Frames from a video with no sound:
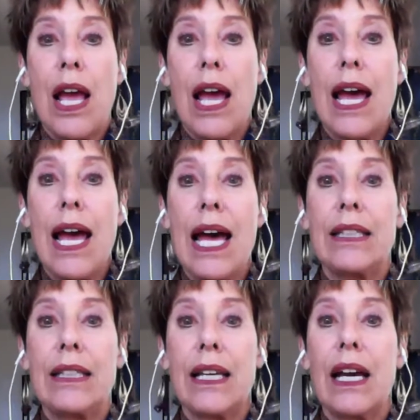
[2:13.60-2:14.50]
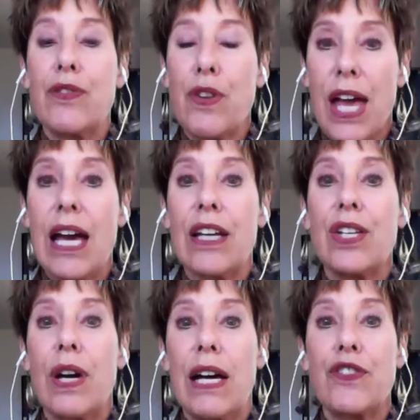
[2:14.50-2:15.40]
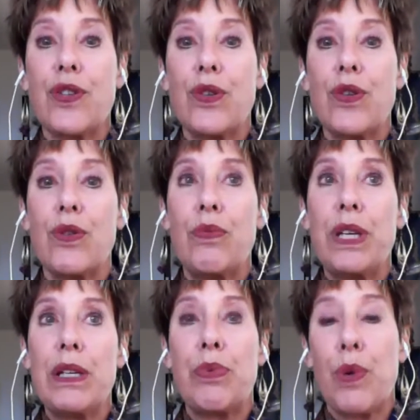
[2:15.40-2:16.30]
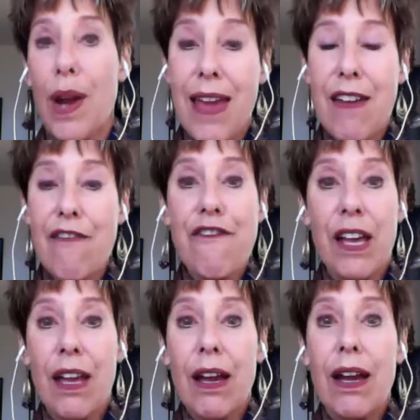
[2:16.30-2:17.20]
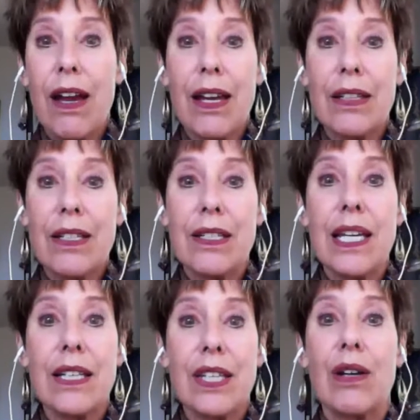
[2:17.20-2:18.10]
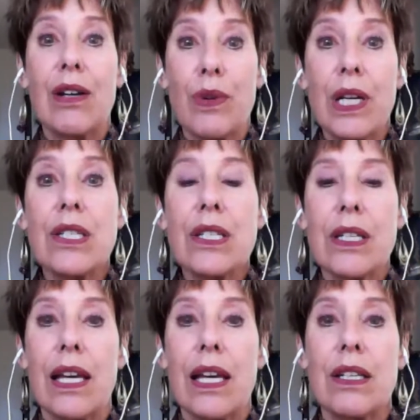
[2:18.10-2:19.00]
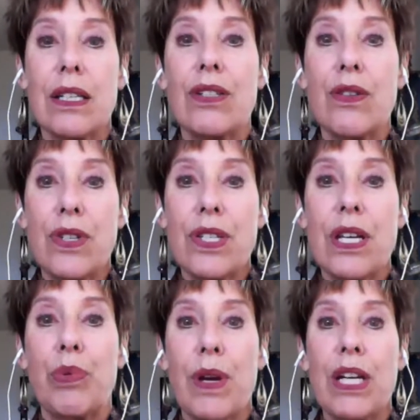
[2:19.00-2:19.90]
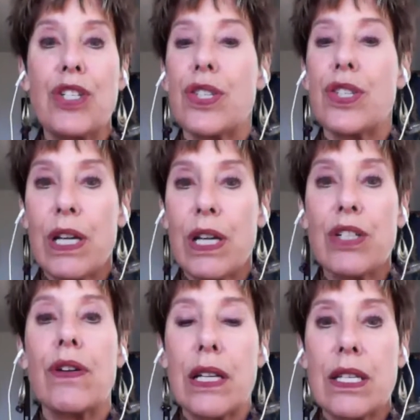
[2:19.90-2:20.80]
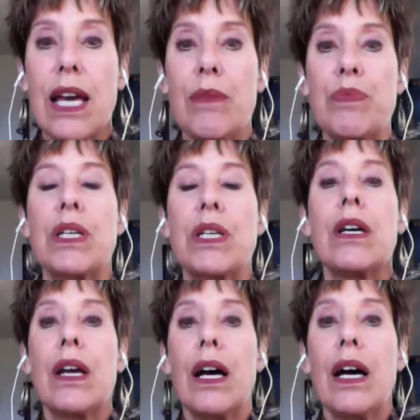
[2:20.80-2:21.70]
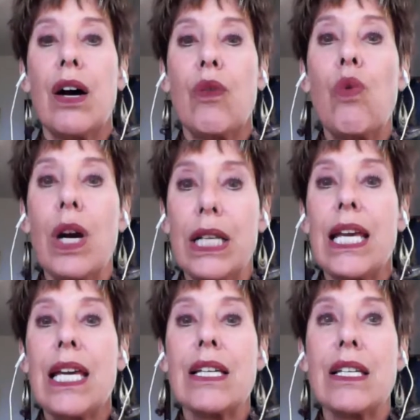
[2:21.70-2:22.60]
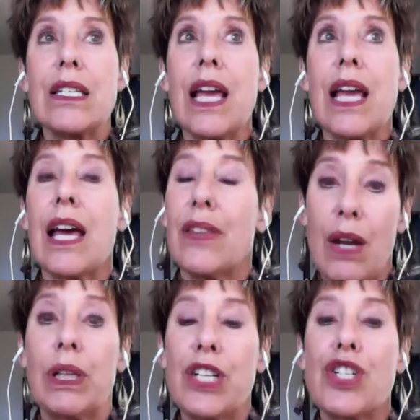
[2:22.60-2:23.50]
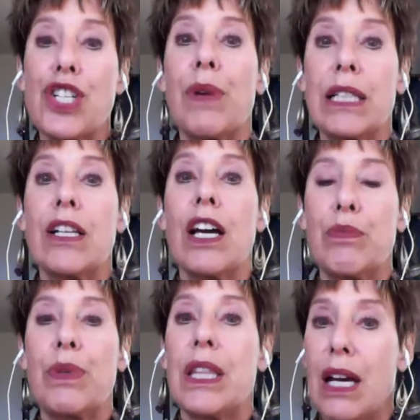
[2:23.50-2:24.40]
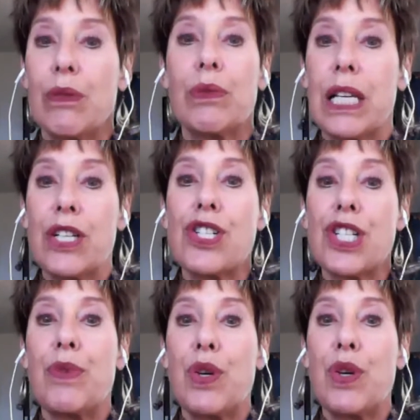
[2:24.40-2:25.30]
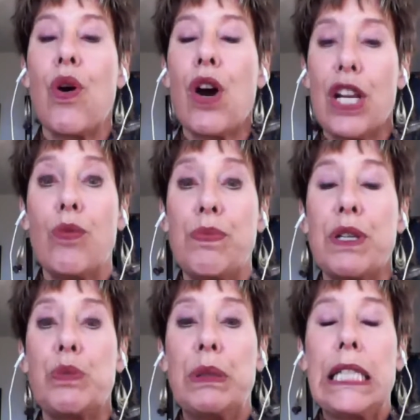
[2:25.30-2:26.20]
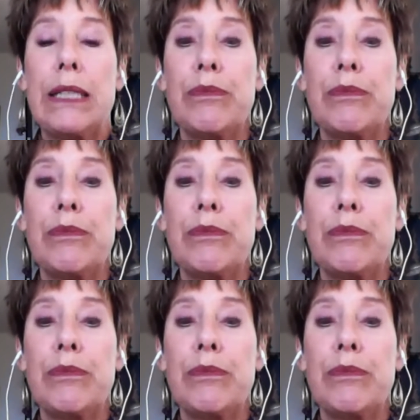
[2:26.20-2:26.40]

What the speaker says: and after that, you have to be brave and take that risk and do the separation, surrender, accept what is, and that relationship might not be that relationship you had hoped it would be.